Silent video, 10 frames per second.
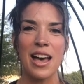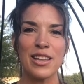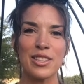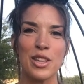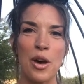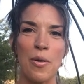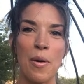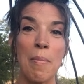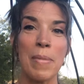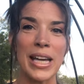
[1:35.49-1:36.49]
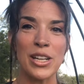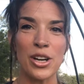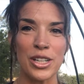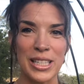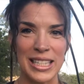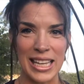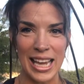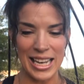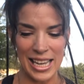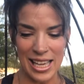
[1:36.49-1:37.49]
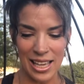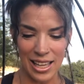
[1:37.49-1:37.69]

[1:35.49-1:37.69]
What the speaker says: So my dog Sadie